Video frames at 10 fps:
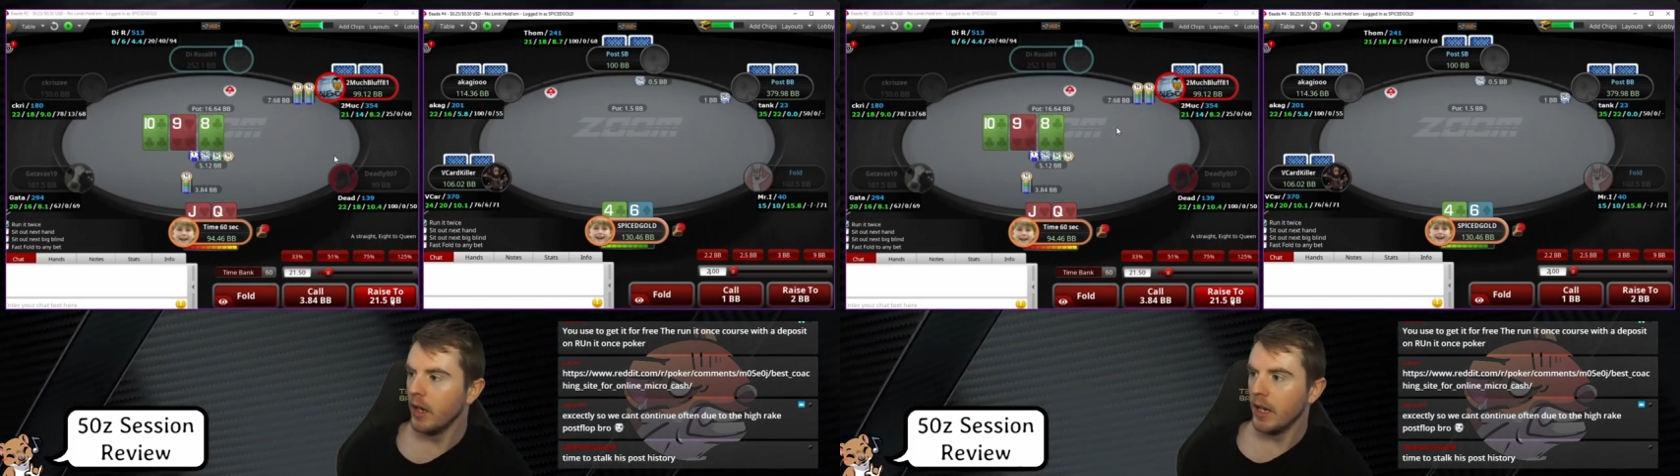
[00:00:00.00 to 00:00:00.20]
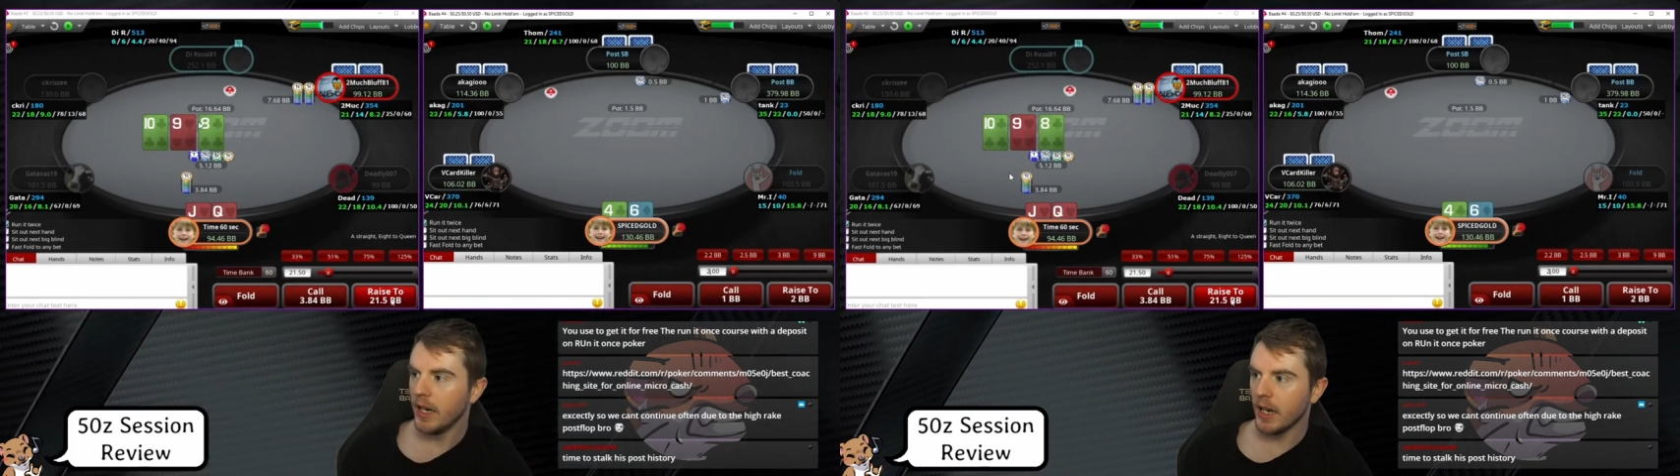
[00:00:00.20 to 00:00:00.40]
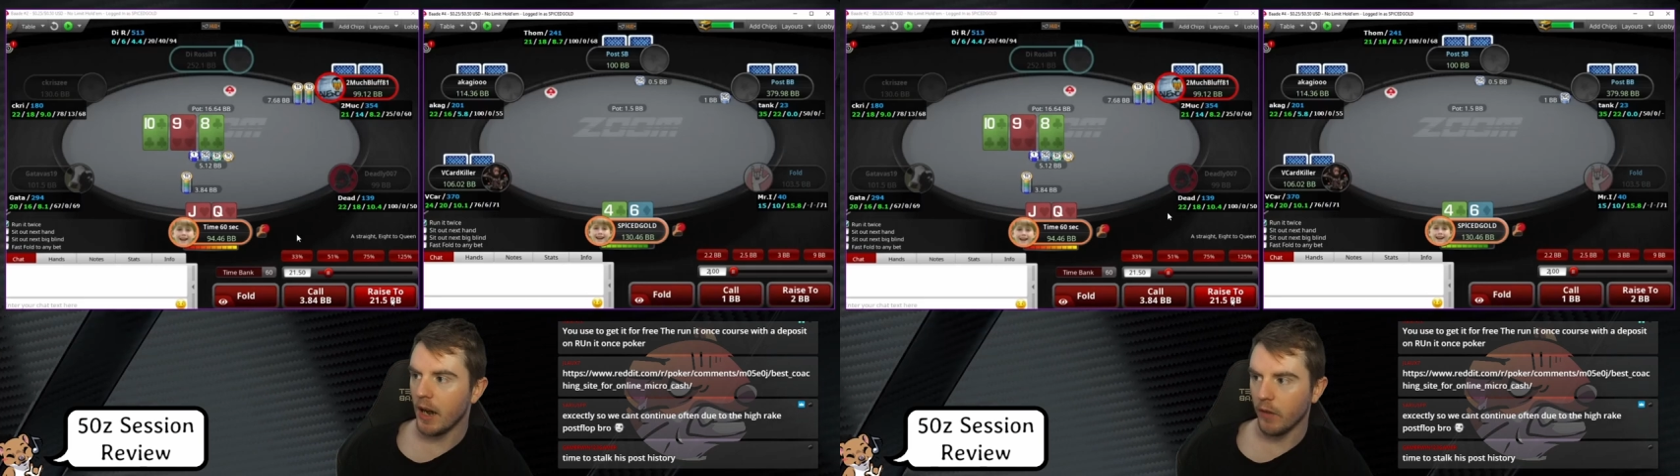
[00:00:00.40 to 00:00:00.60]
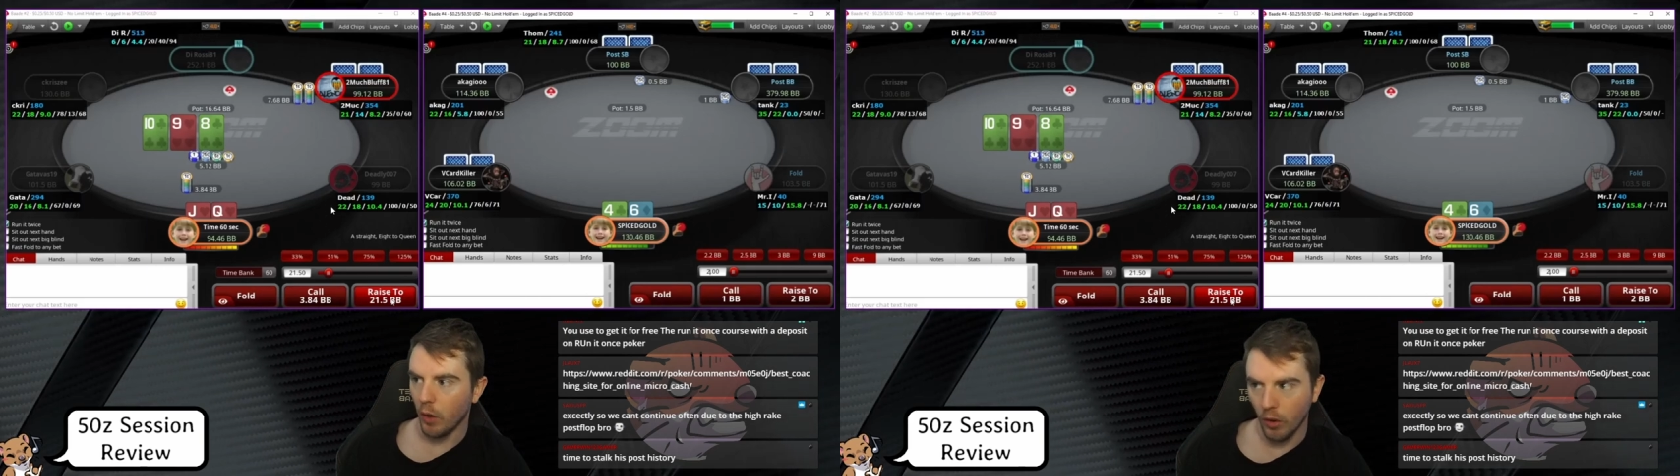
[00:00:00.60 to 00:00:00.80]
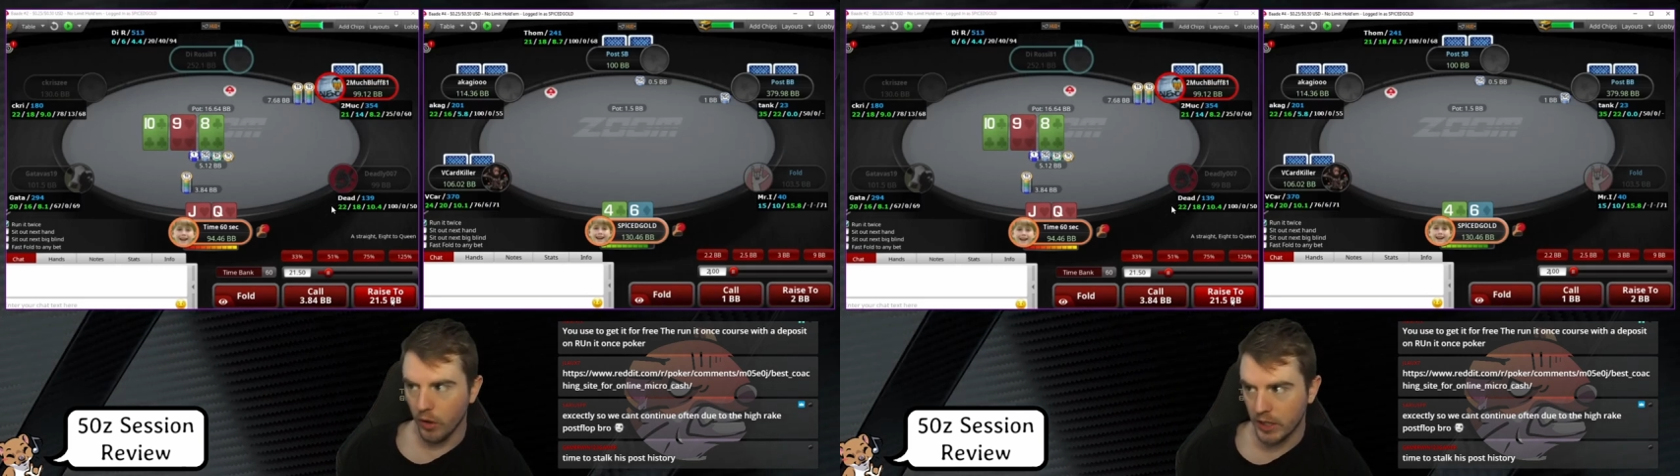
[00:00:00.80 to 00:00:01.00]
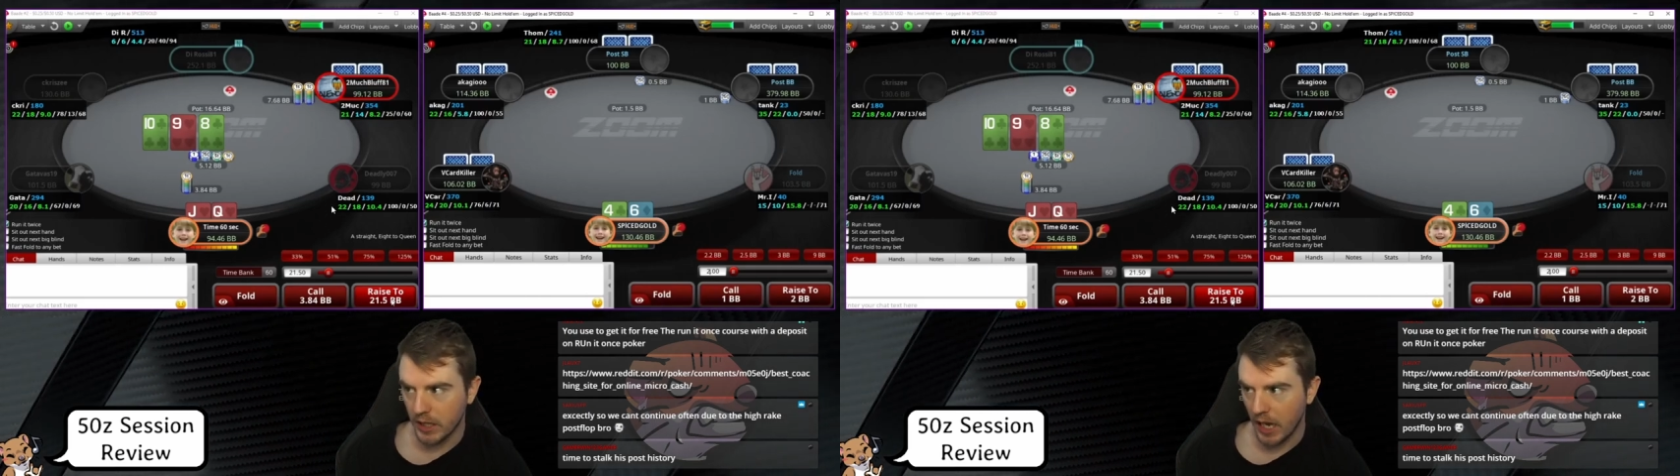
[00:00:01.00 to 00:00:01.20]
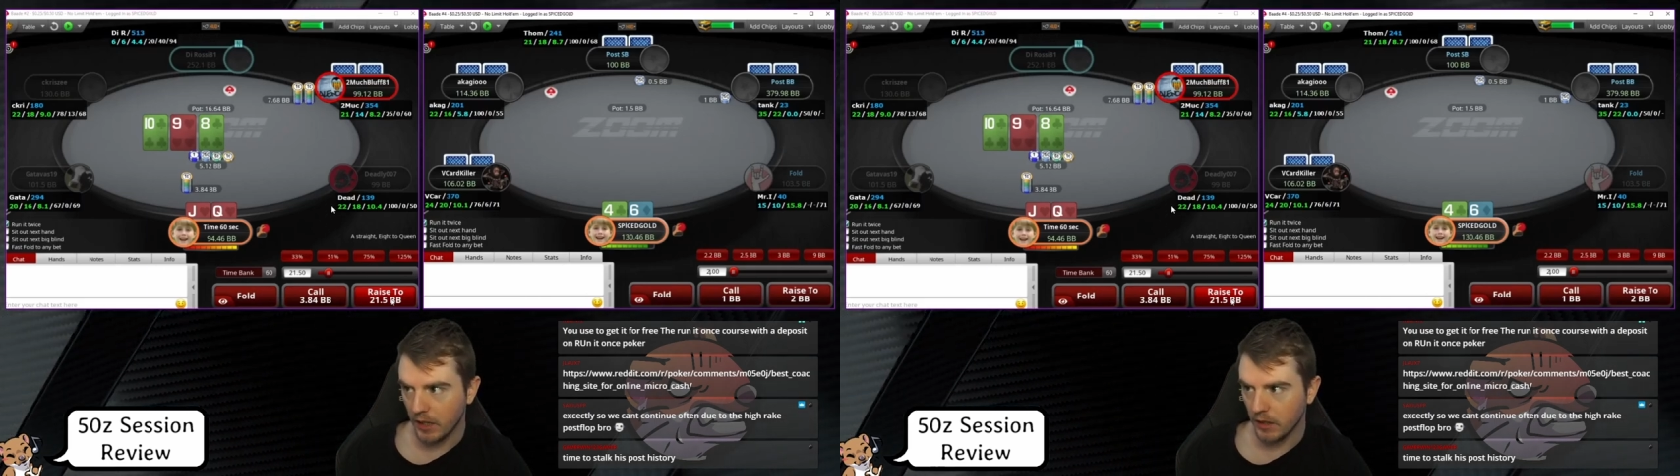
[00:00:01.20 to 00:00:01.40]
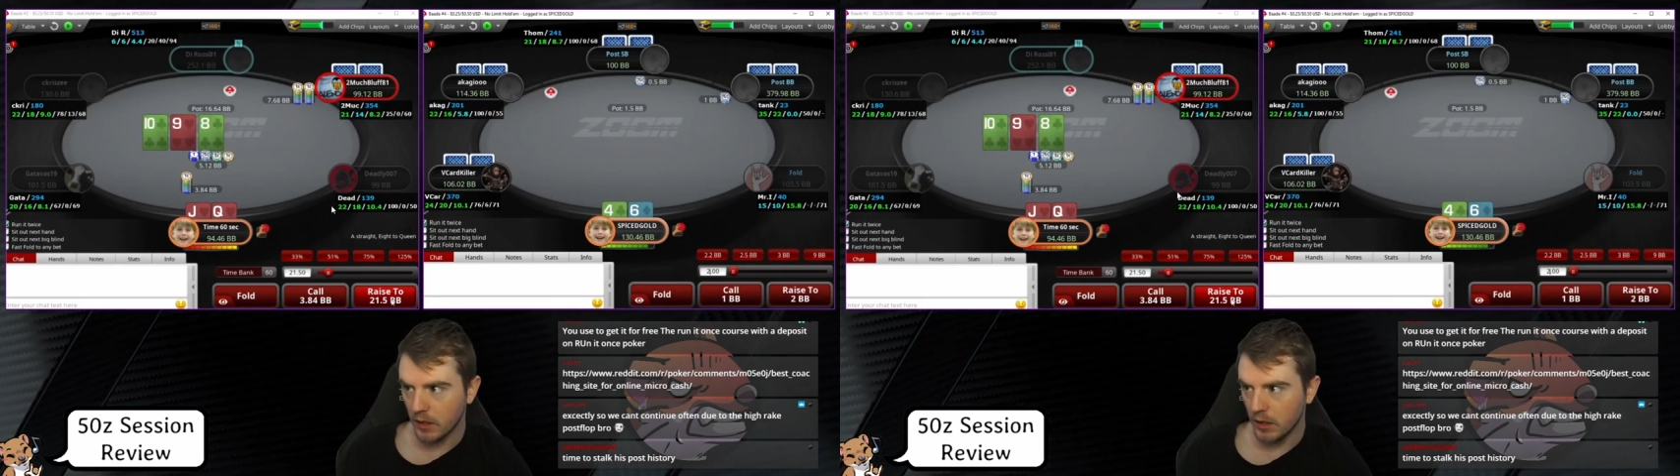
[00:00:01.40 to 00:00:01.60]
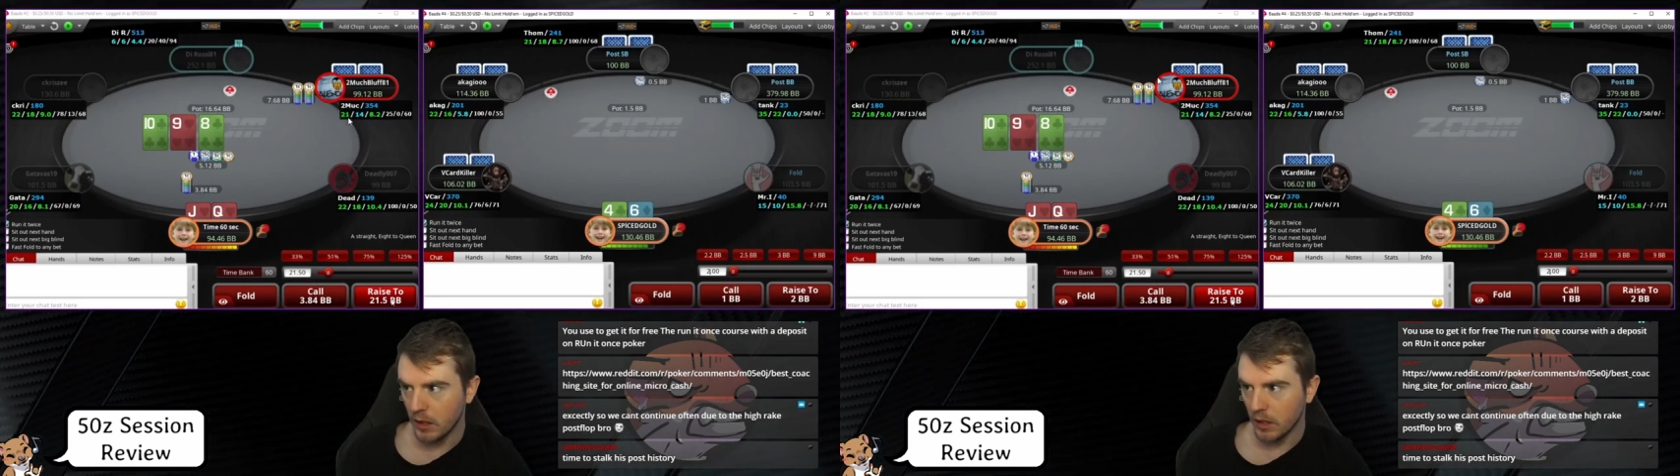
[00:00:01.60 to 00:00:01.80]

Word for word: He can have all the sets